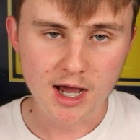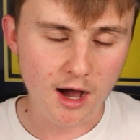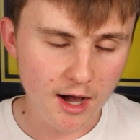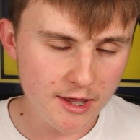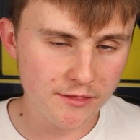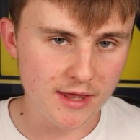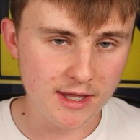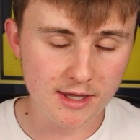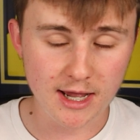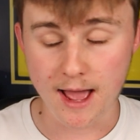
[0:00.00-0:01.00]
I
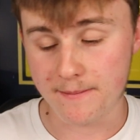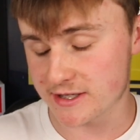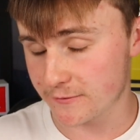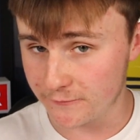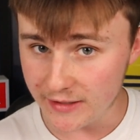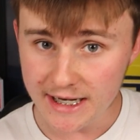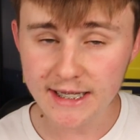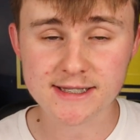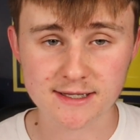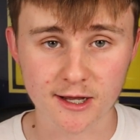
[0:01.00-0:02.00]
think, and there's a feeling
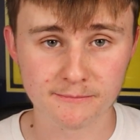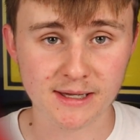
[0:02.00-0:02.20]
inside